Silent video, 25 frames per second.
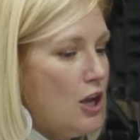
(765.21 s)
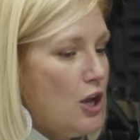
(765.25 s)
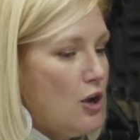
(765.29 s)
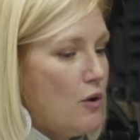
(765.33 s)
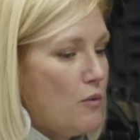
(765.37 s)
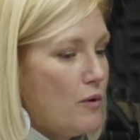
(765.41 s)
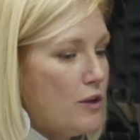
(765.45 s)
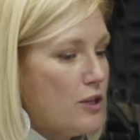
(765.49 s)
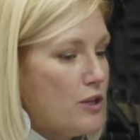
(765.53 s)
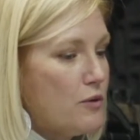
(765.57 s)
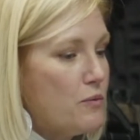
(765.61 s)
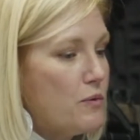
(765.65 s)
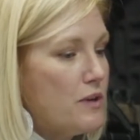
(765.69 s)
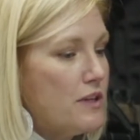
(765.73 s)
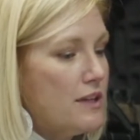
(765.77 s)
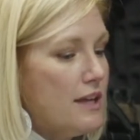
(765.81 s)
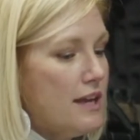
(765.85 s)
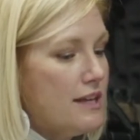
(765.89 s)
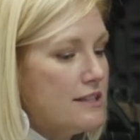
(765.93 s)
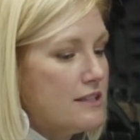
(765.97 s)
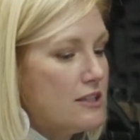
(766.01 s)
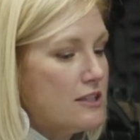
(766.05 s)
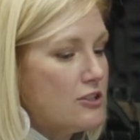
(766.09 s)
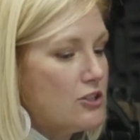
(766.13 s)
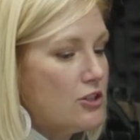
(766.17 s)
What you
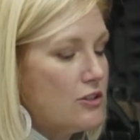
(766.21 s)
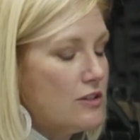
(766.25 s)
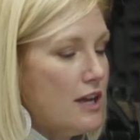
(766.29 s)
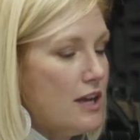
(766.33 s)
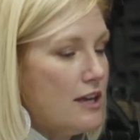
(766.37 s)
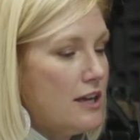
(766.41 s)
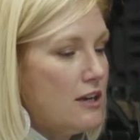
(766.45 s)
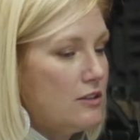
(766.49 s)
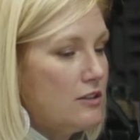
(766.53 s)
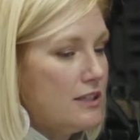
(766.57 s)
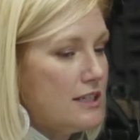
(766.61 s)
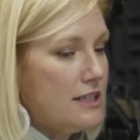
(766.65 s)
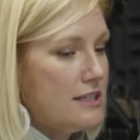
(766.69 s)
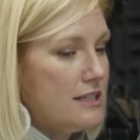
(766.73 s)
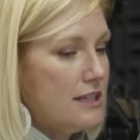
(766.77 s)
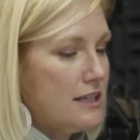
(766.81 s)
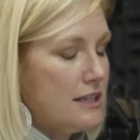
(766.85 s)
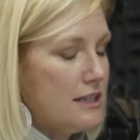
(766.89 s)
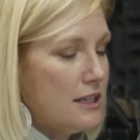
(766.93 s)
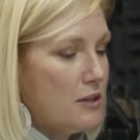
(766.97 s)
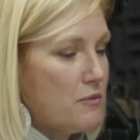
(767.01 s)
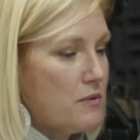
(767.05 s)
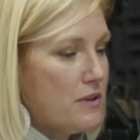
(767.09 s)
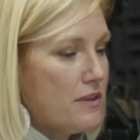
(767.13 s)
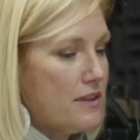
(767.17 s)
realize is you're not only
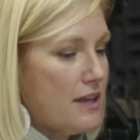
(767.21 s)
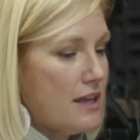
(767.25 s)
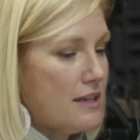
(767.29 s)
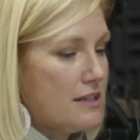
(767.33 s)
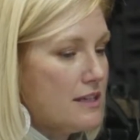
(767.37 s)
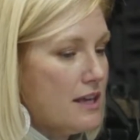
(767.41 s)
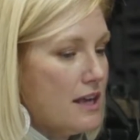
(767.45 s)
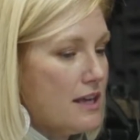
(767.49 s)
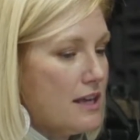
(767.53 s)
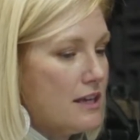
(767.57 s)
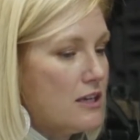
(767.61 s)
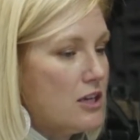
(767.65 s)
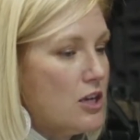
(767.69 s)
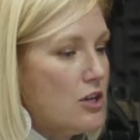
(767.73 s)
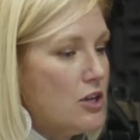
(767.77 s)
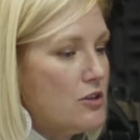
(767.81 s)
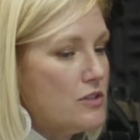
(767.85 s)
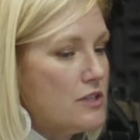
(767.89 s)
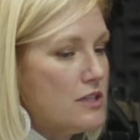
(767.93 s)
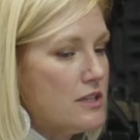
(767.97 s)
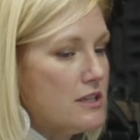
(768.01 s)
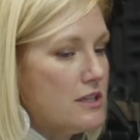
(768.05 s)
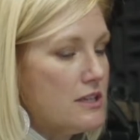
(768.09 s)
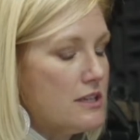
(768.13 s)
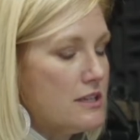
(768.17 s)
dealing with that
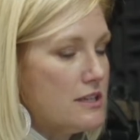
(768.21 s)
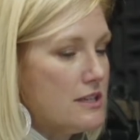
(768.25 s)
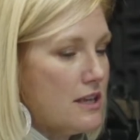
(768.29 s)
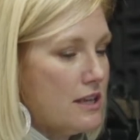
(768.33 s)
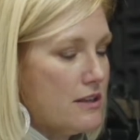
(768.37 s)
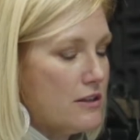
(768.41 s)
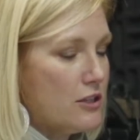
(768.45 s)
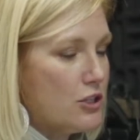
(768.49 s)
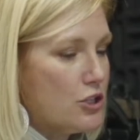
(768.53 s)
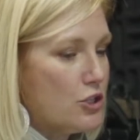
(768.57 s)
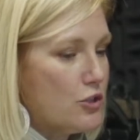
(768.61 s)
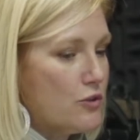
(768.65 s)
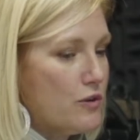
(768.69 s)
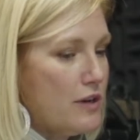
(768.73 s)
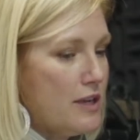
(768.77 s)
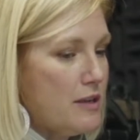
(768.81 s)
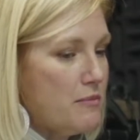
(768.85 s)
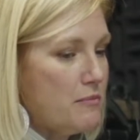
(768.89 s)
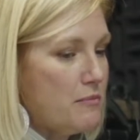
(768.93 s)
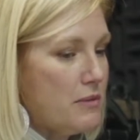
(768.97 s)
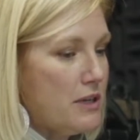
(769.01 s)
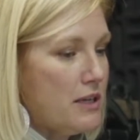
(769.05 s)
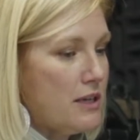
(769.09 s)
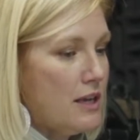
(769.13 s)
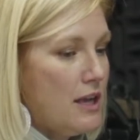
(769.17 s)
diagnosis and the
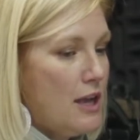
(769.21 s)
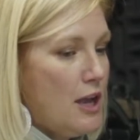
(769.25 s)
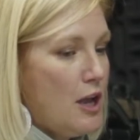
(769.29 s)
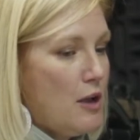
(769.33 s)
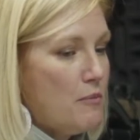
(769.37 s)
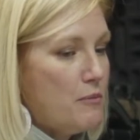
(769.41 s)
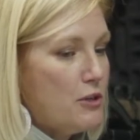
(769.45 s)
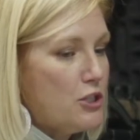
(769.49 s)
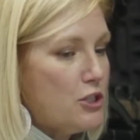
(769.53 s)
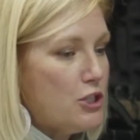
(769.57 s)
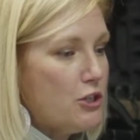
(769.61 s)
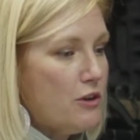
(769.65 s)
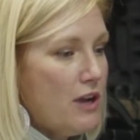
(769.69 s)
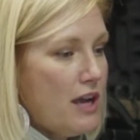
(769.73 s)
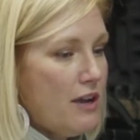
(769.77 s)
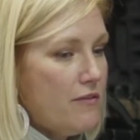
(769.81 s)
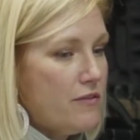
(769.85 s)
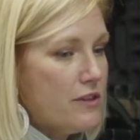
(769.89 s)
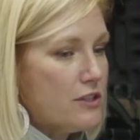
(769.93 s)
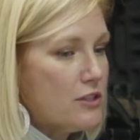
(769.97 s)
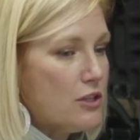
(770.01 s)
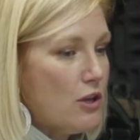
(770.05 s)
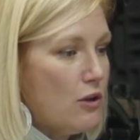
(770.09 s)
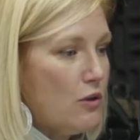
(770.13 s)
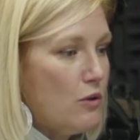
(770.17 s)
treatment, but you have
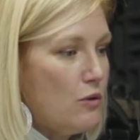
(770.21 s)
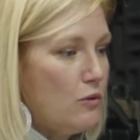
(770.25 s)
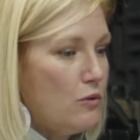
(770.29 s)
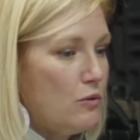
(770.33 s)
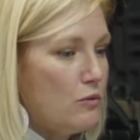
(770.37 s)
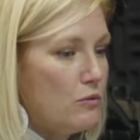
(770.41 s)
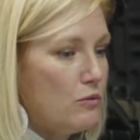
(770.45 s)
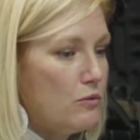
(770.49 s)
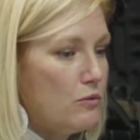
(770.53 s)
this whole